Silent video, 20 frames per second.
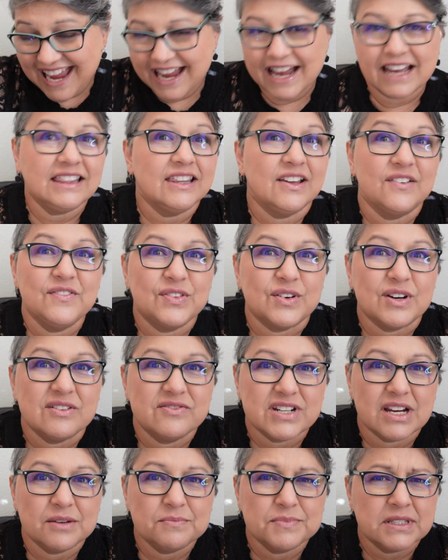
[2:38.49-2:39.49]
I love
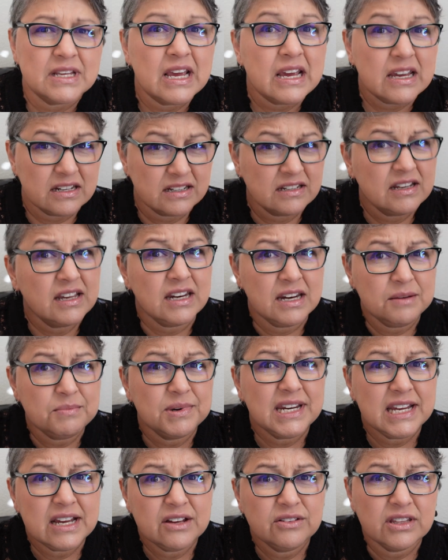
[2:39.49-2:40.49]
thrift shops.
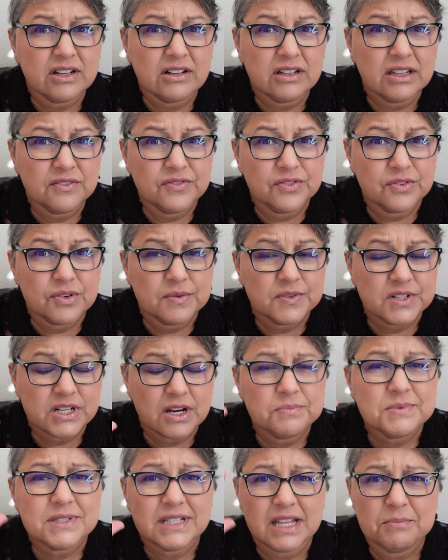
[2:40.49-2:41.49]
Anybody out there love thrift
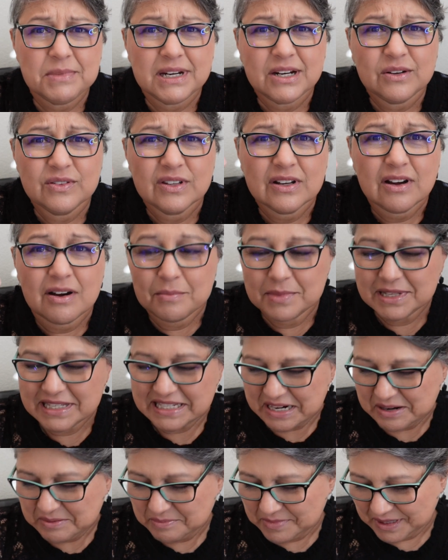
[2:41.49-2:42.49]
shops? Let me know in the comments
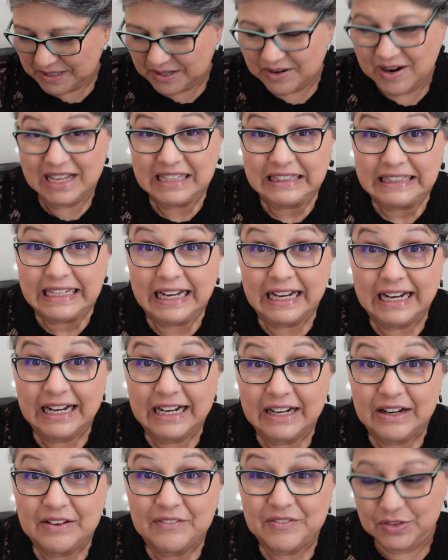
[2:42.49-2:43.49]
down below. I
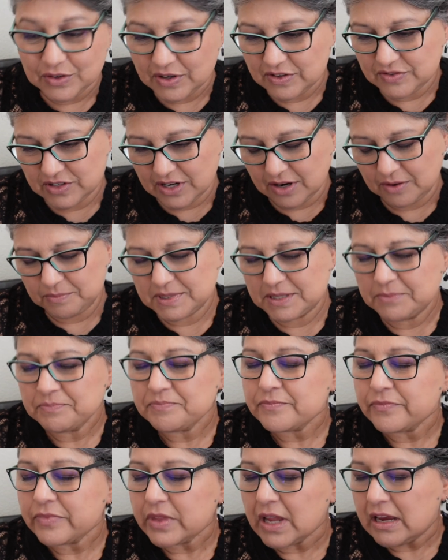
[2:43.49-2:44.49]
love thrift shops.
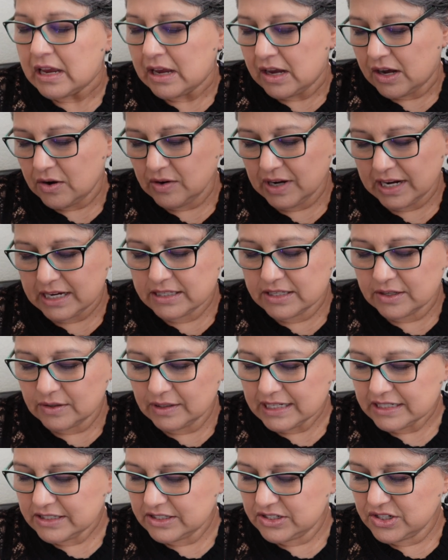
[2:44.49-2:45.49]
Okay, so
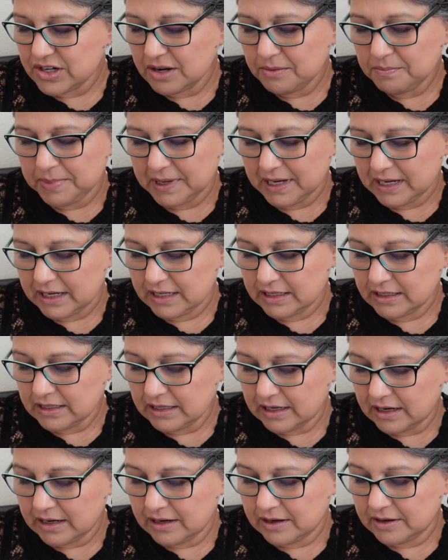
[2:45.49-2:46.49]
let's jump in
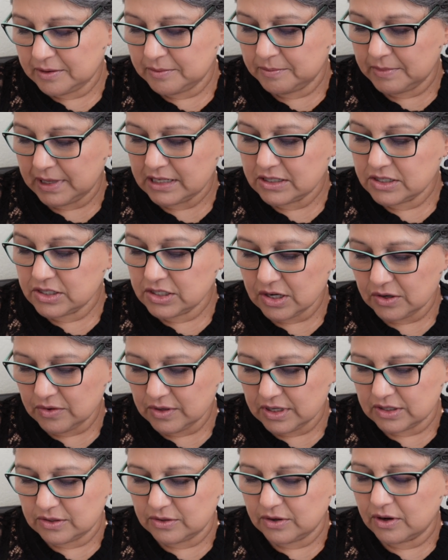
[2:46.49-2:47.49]
um, and show
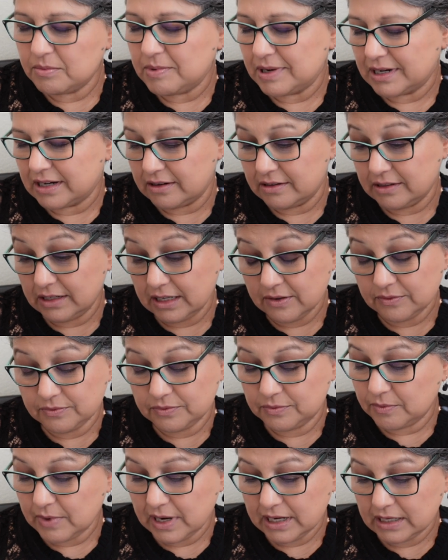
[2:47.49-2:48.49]
you, oh my God,
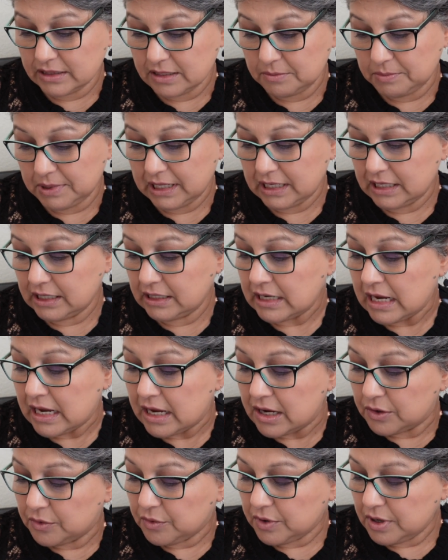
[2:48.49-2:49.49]
Eve, right at the beginning,
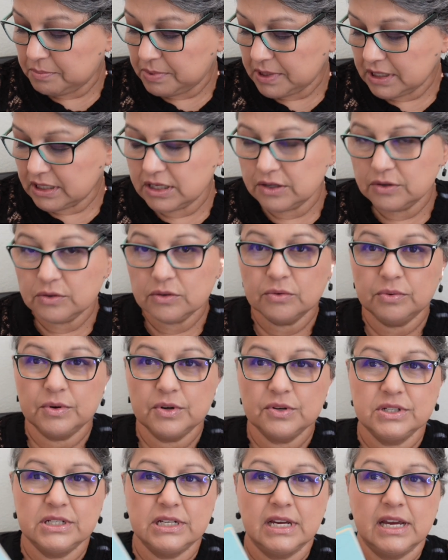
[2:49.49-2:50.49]
Creepy Cute
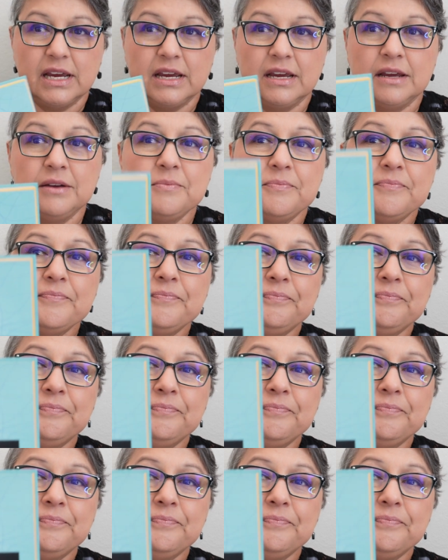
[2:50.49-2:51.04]
Crochet.